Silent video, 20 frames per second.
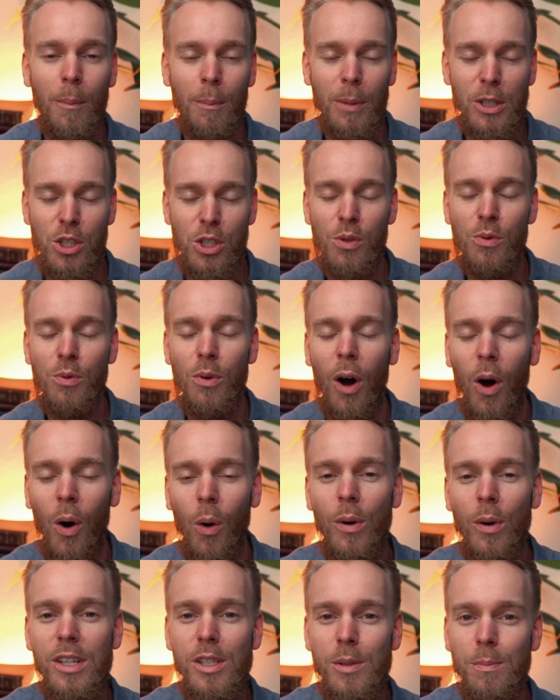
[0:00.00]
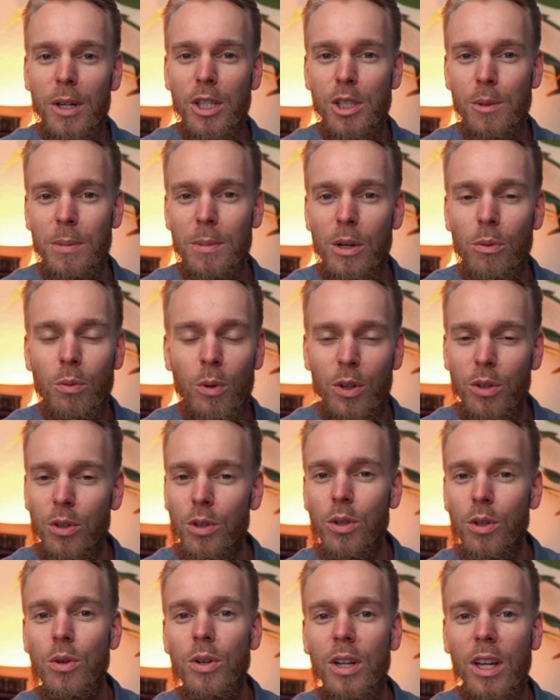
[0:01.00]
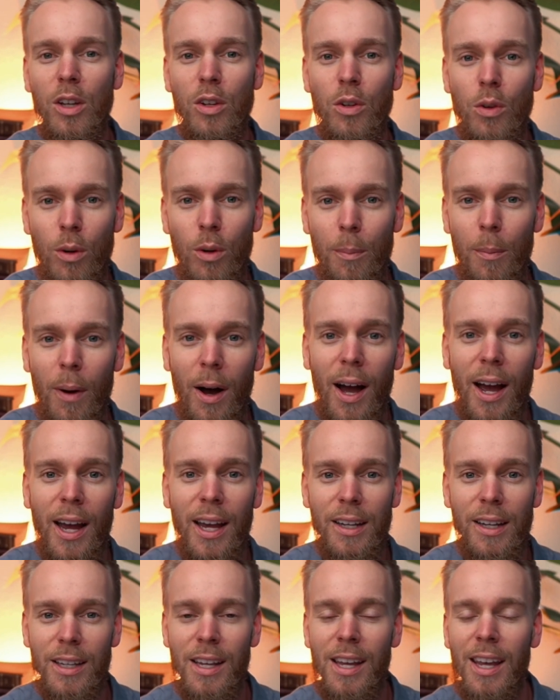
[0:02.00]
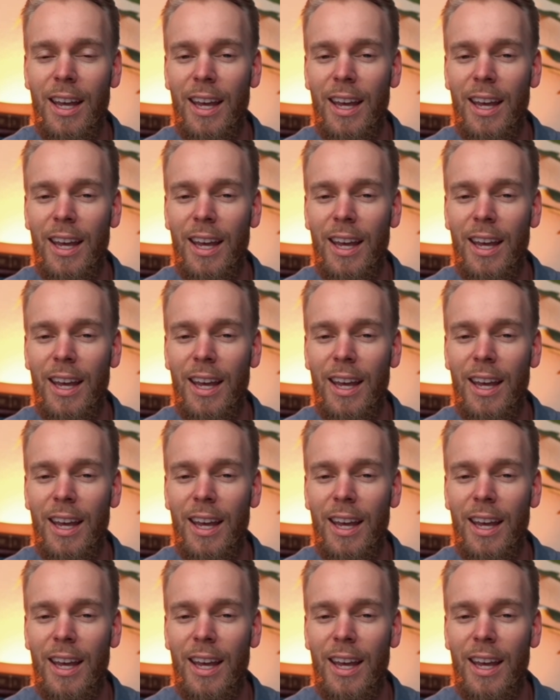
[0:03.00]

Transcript: but you always must be renewed in your mind